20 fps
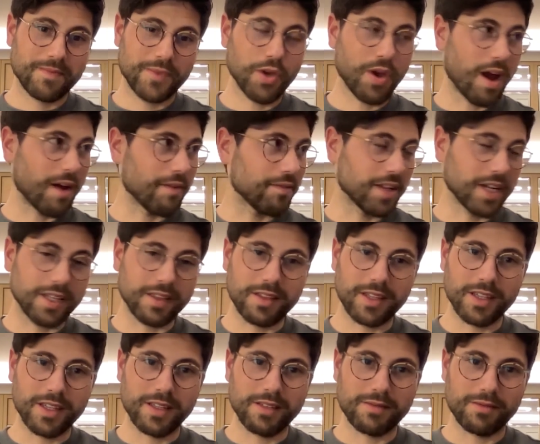you have like
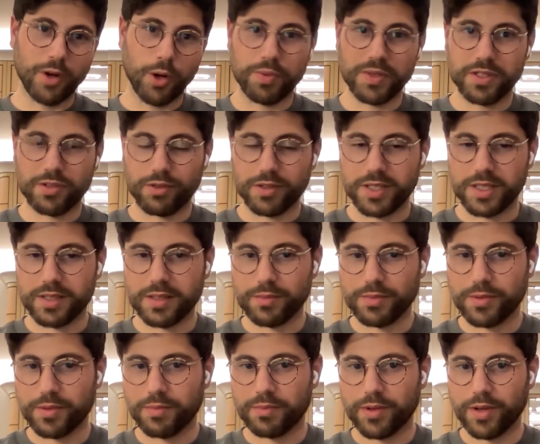these open source
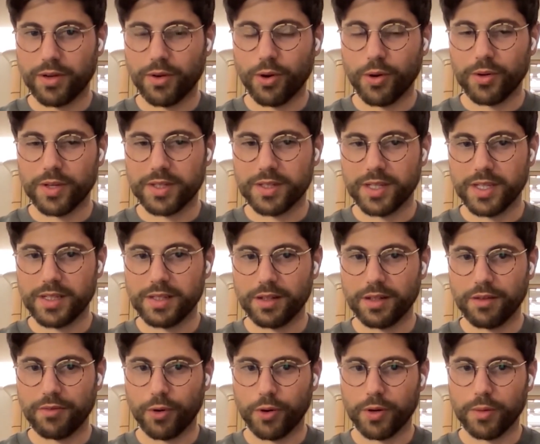systems where code is
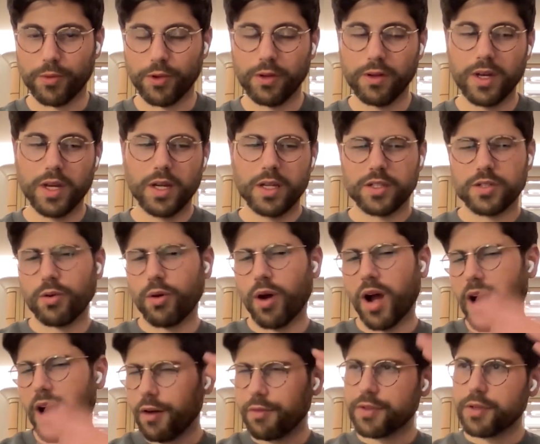easily forkable. So
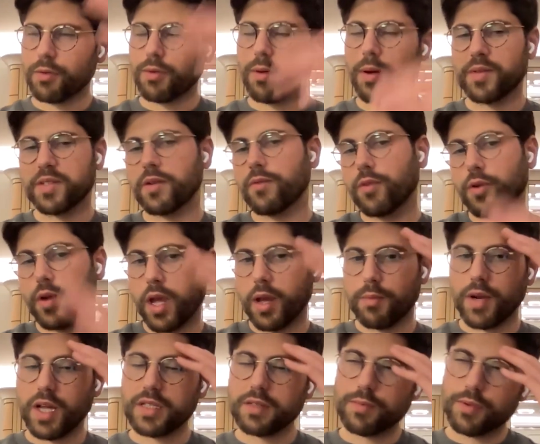I often remind myself, okay,
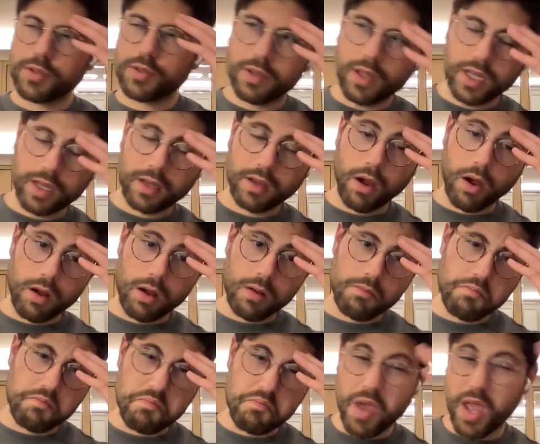I'm not supposed to like
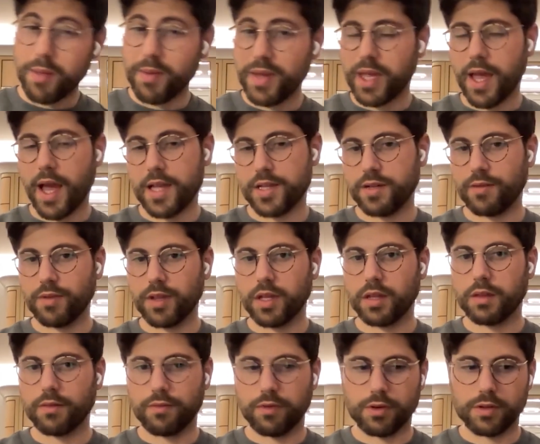maybe catch
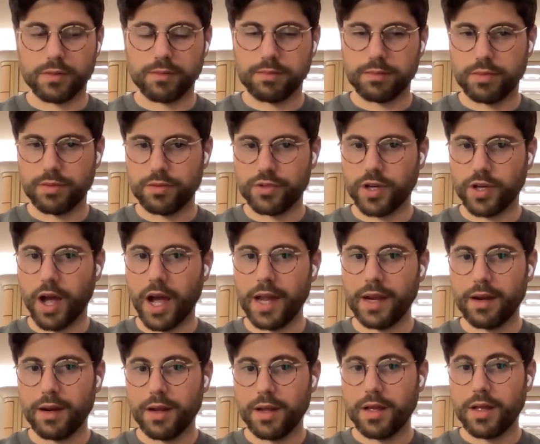everything at the first
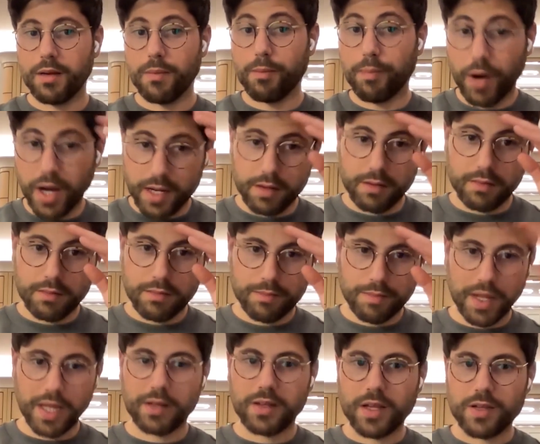shot, but
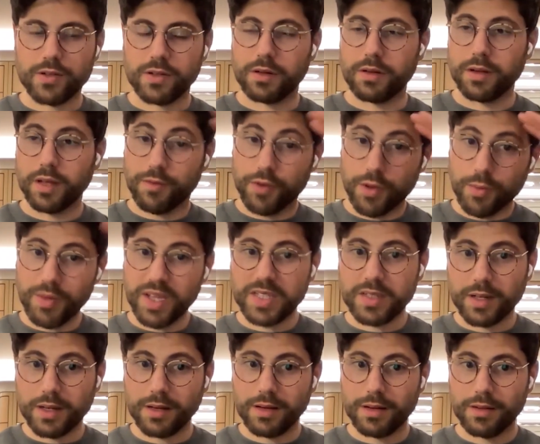pay attention. If you
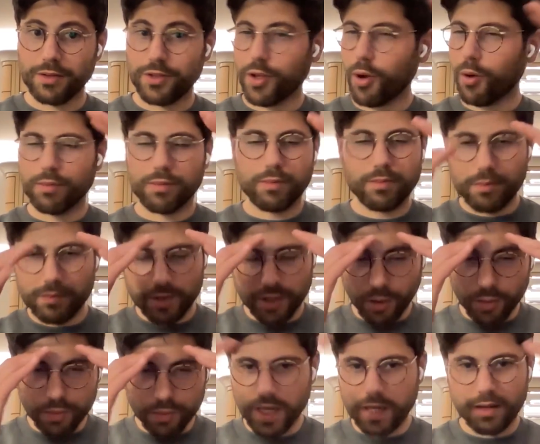miss it, don't
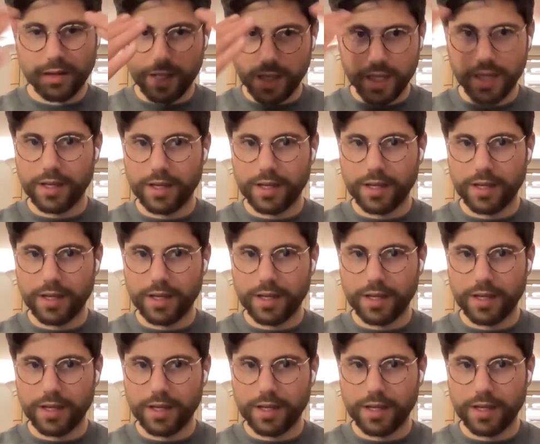don't kick.